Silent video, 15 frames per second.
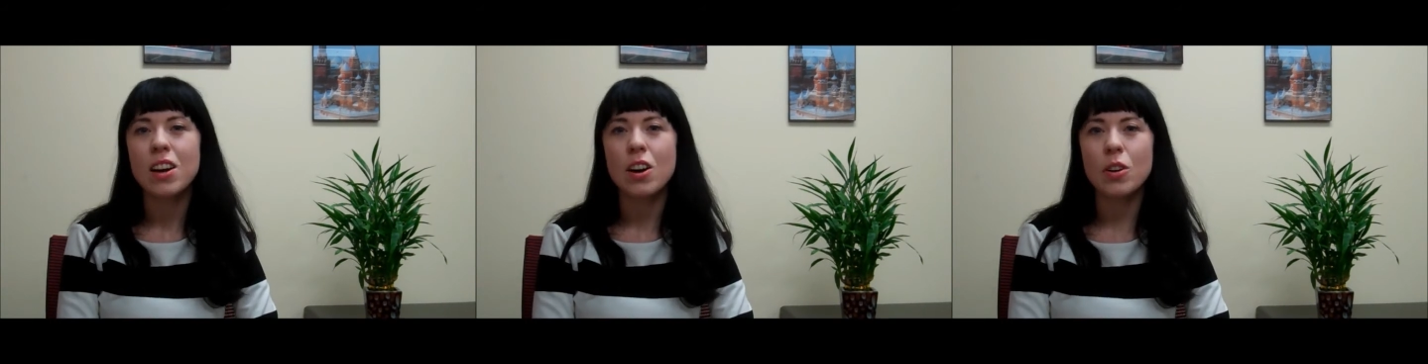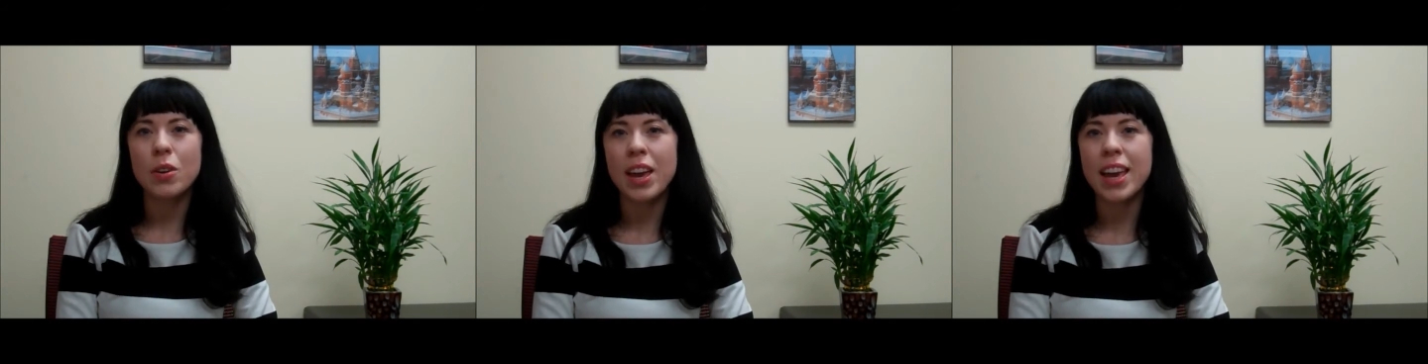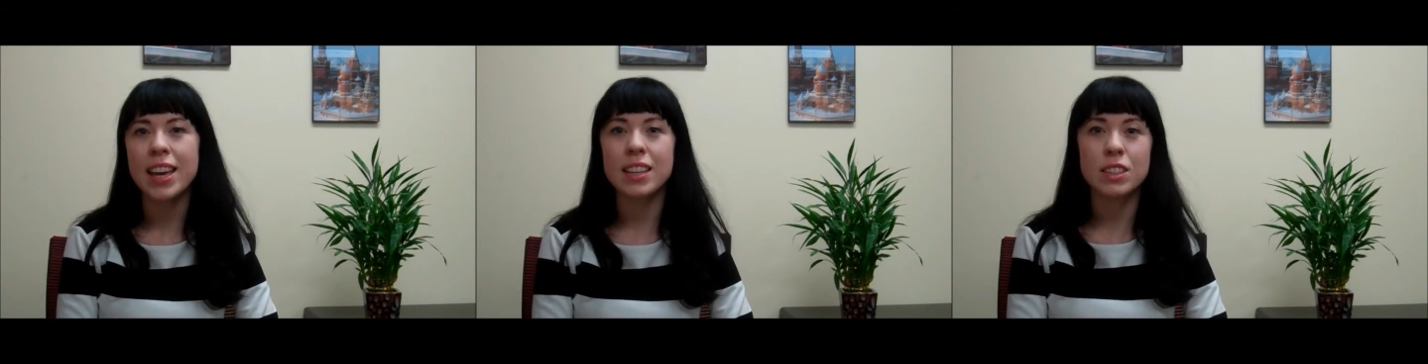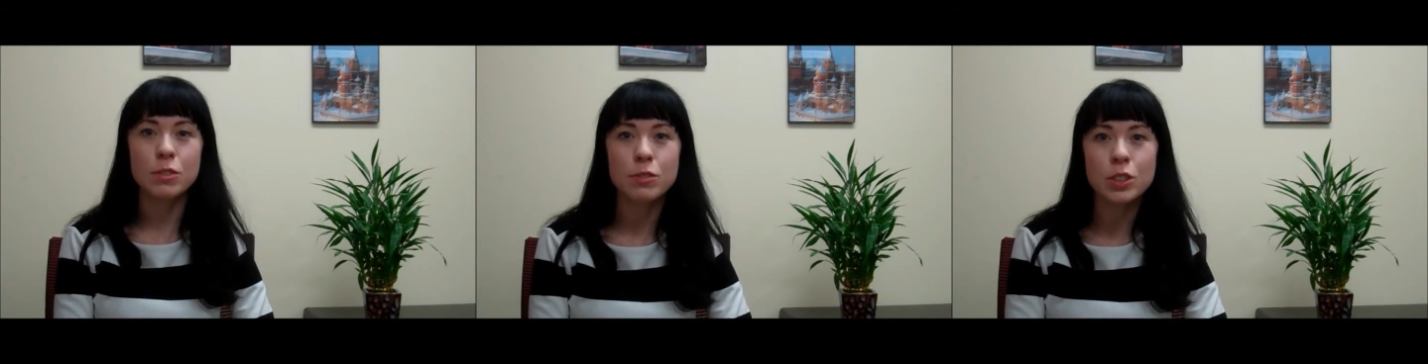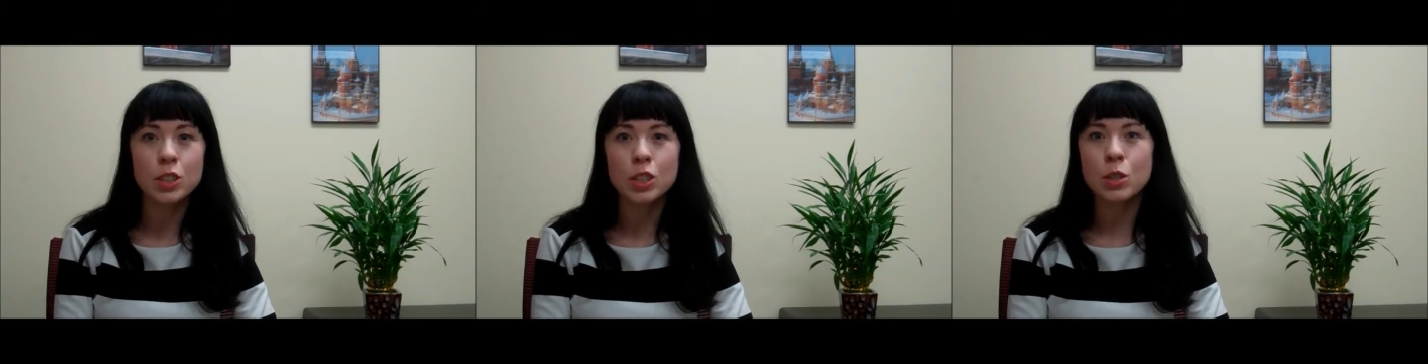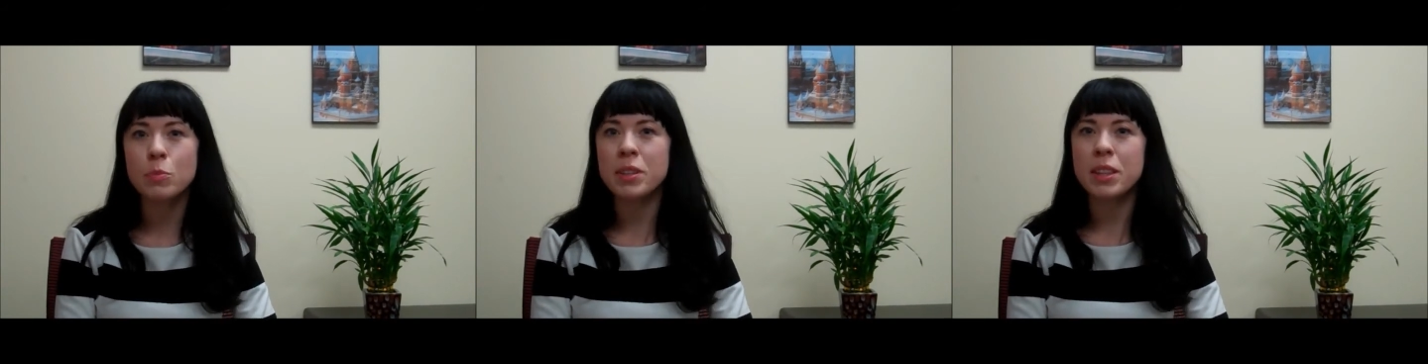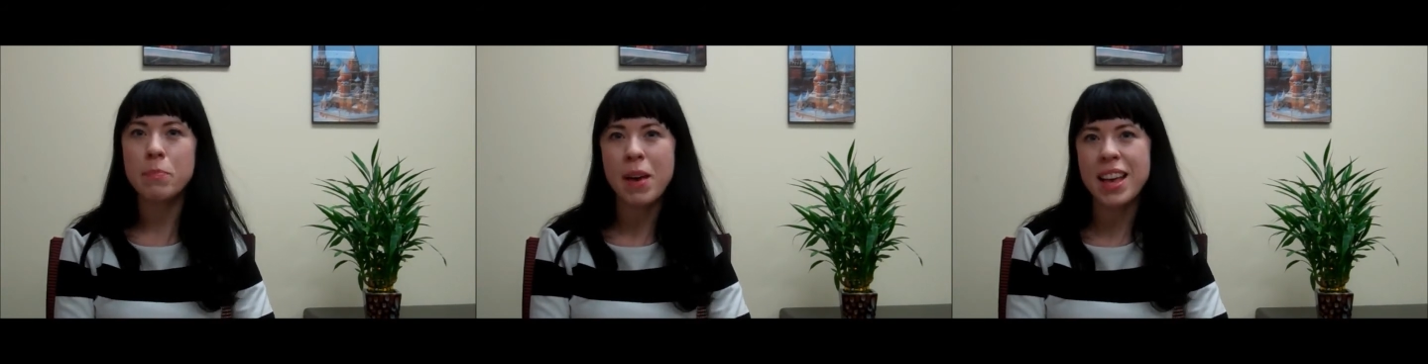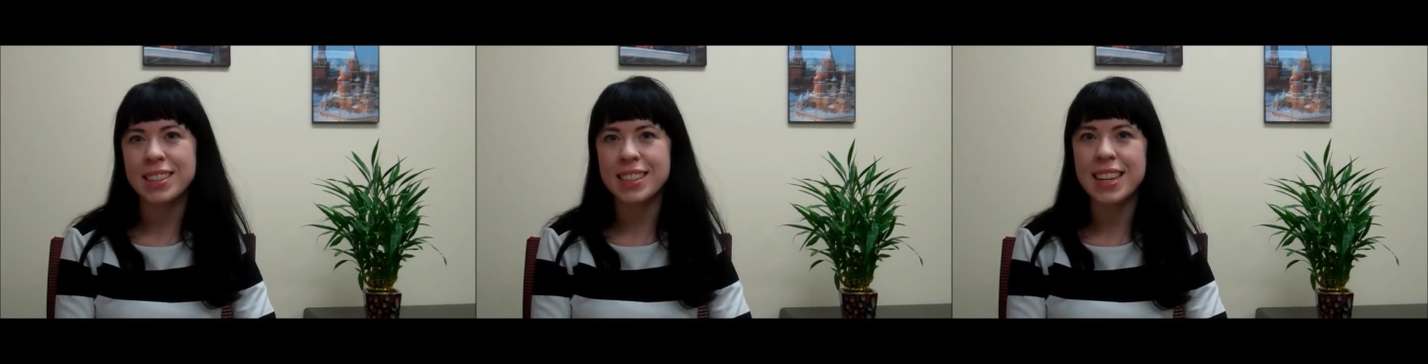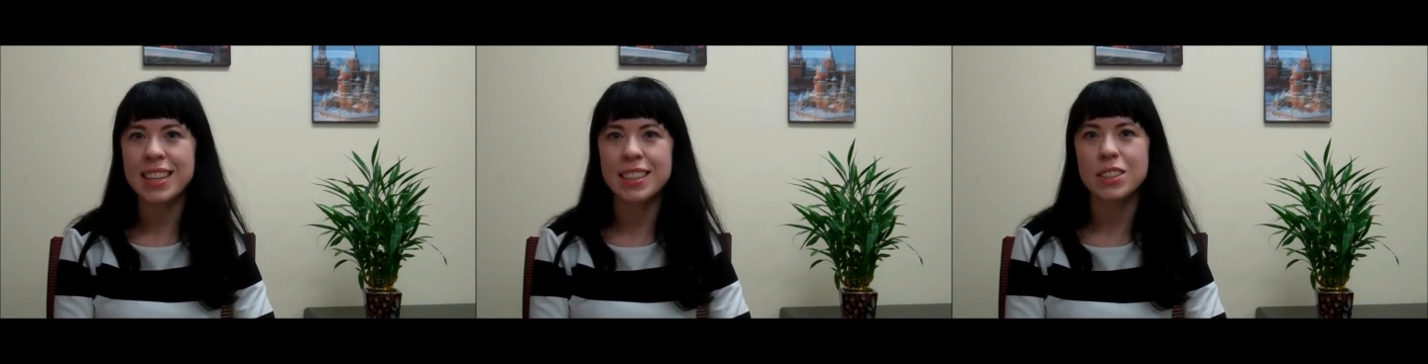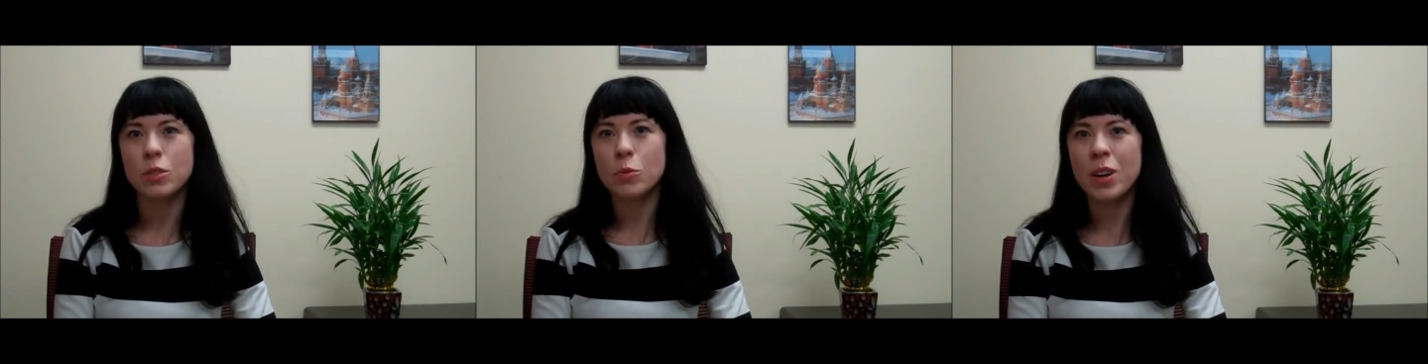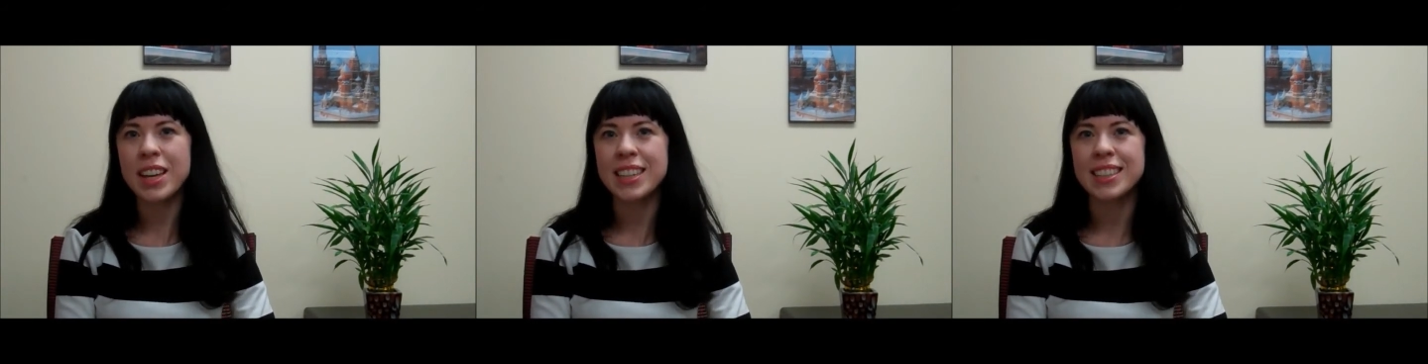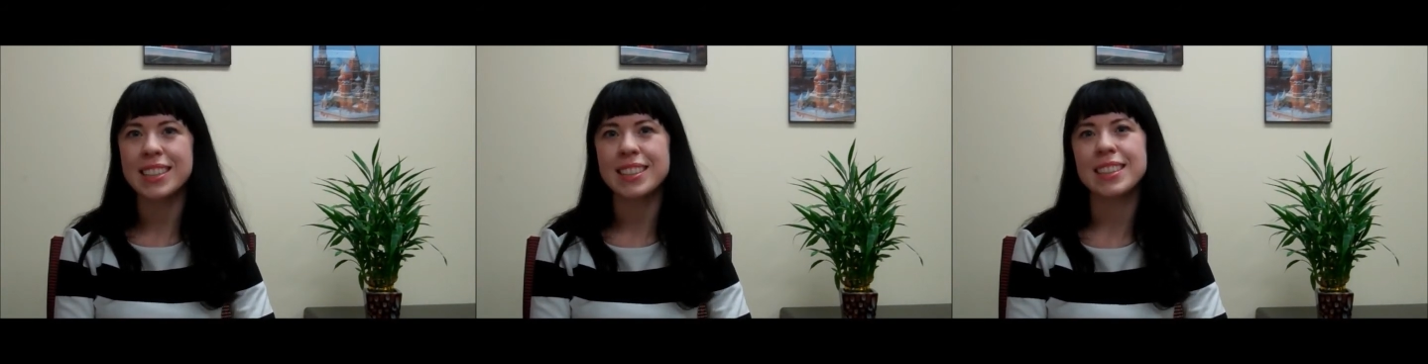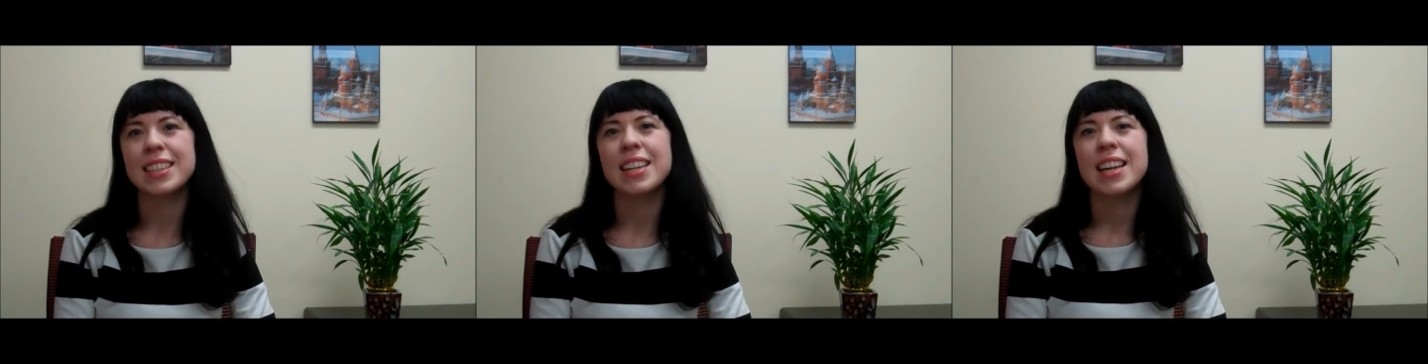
Okay, it's a verb in the past tense, went.